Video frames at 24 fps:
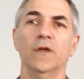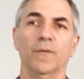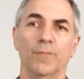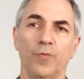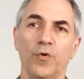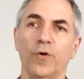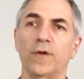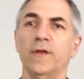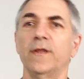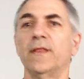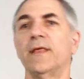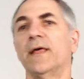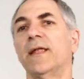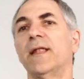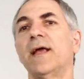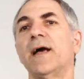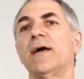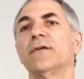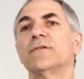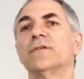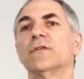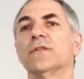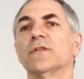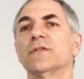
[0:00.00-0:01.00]
pointed that
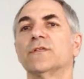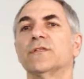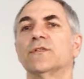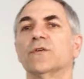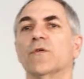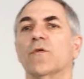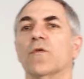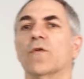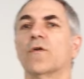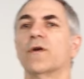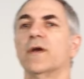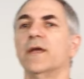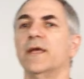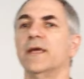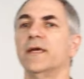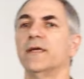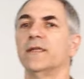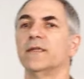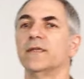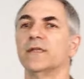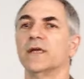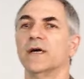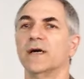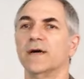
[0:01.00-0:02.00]
out to the store,
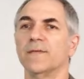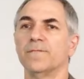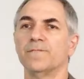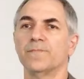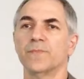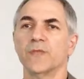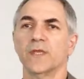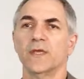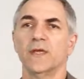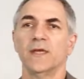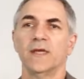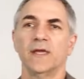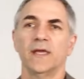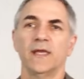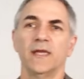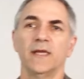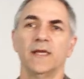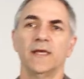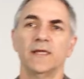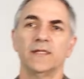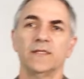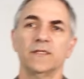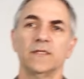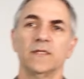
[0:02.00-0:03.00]
and
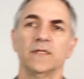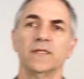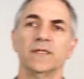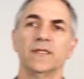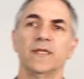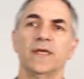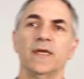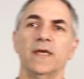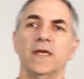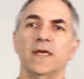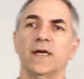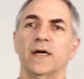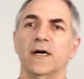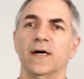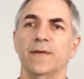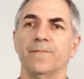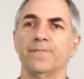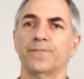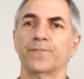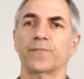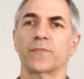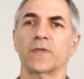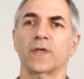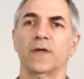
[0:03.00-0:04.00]
they
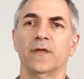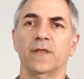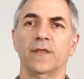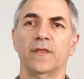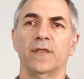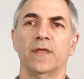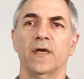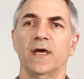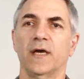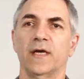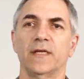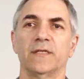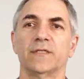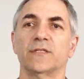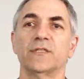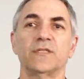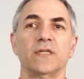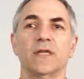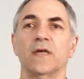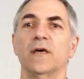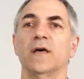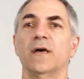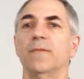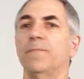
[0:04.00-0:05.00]

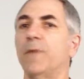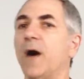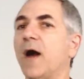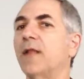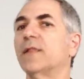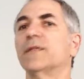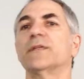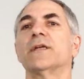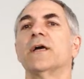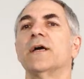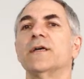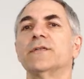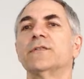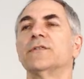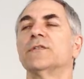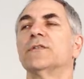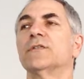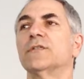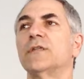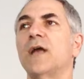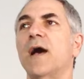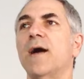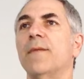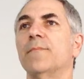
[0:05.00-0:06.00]
apologized and
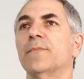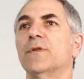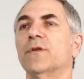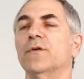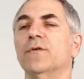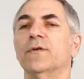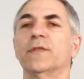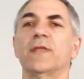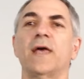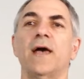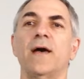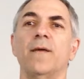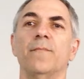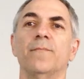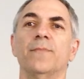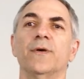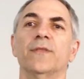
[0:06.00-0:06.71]
stopped doing that.